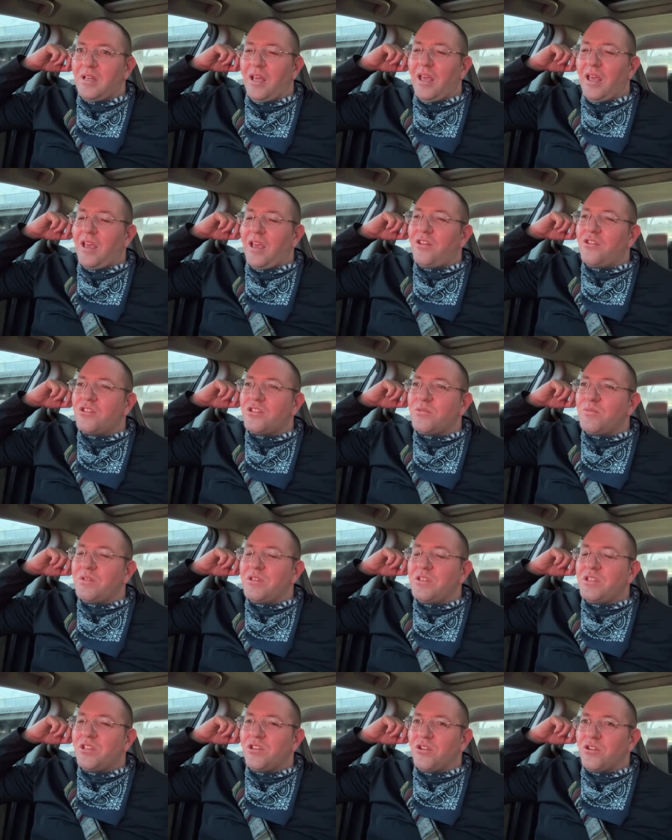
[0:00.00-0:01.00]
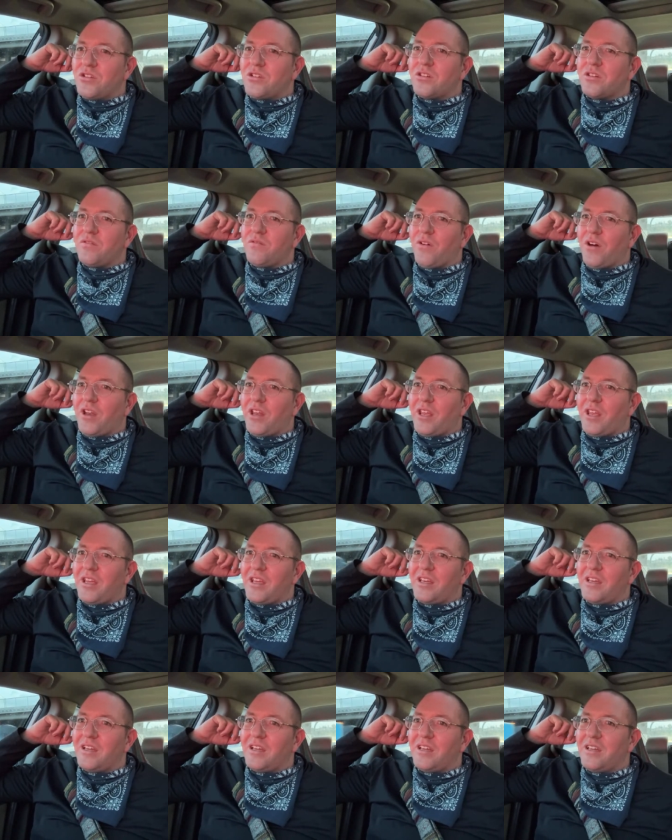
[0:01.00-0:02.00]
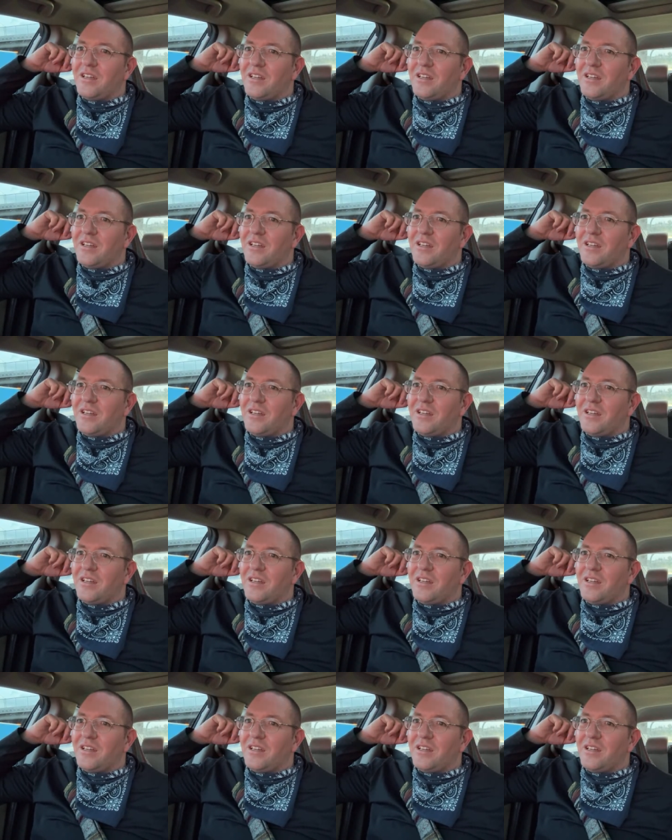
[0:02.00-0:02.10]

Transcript: It used to be seriously funny.